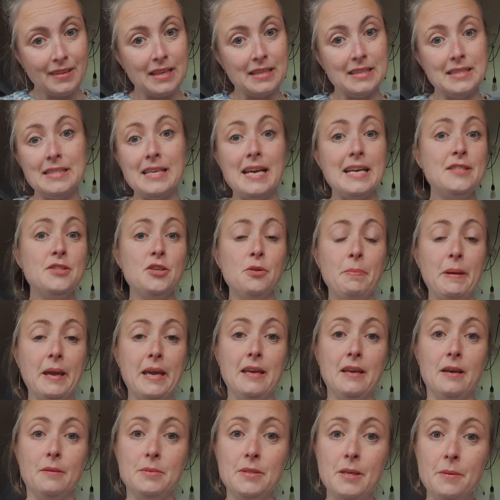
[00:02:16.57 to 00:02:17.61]
The tests are
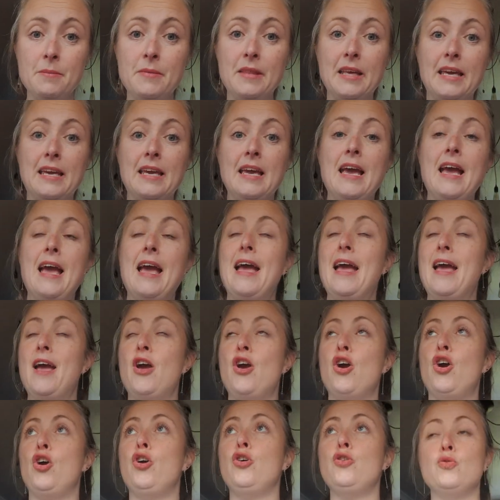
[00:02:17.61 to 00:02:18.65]
picking up something.
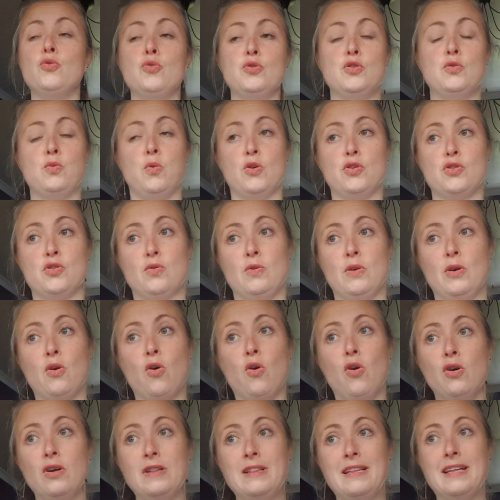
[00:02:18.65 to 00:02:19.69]
Who knows what's going
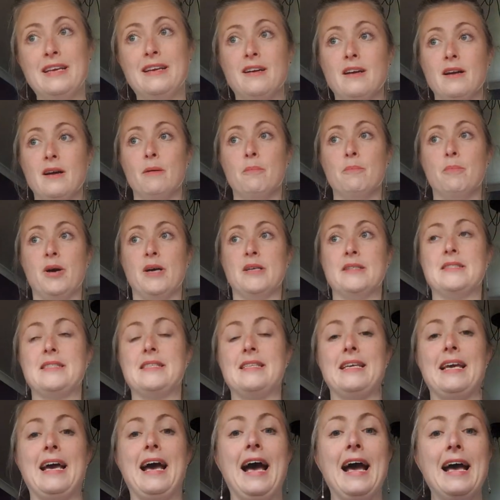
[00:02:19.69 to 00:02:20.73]
on there? But
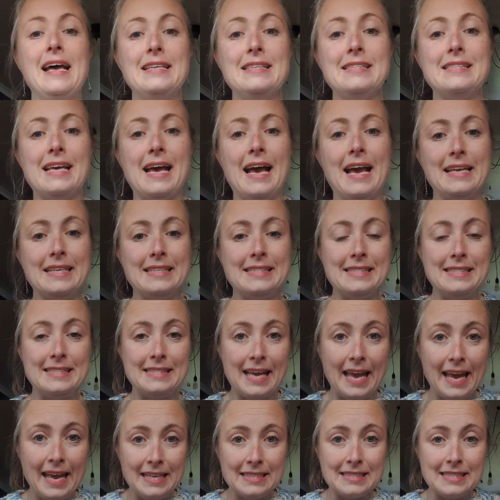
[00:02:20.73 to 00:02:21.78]
as I
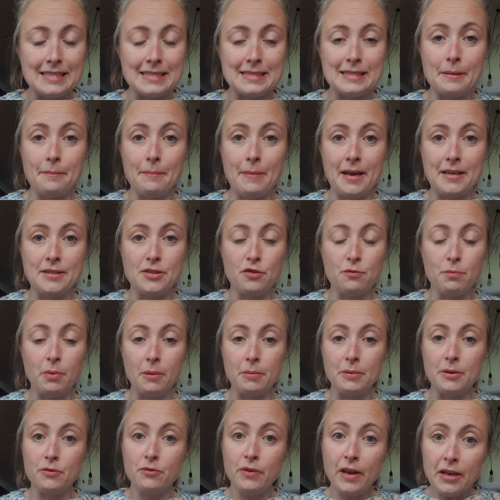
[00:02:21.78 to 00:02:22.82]
said, and it's a matter of
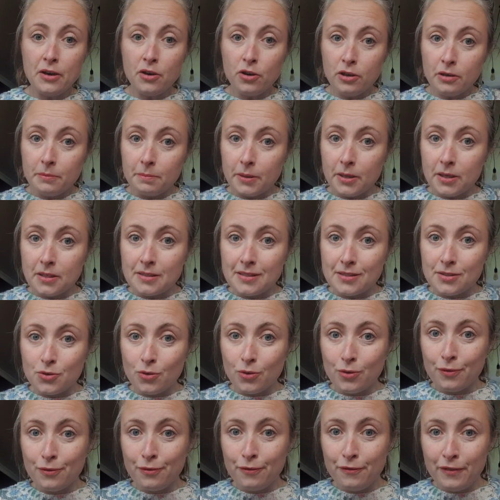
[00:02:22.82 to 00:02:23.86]
public record because it's
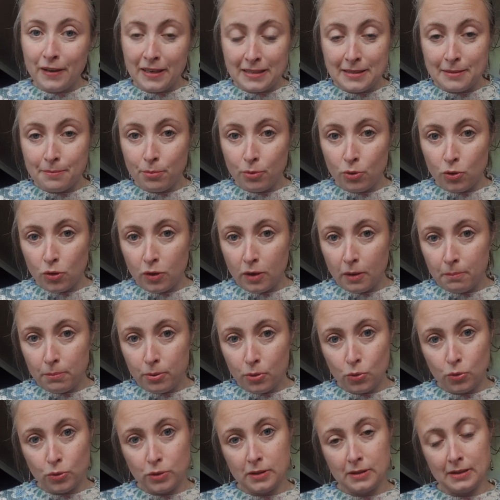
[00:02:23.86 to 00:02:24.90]
on Facebook
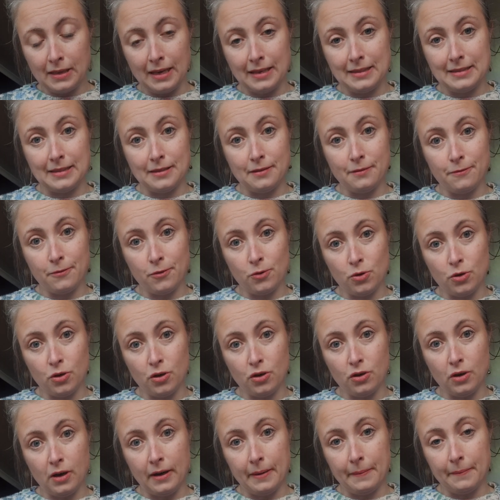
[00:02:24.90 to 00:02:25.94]
posts that I did for
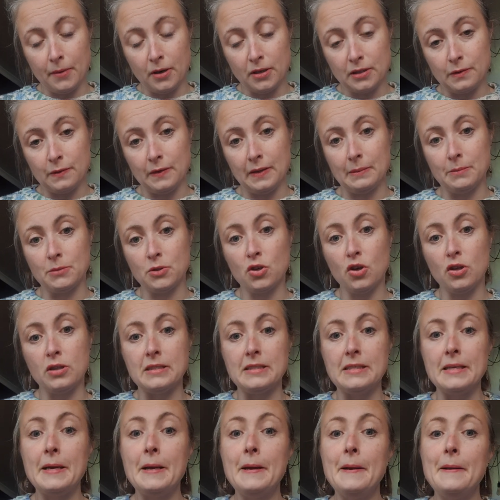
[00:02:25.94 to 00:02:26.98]
Us With Scotland,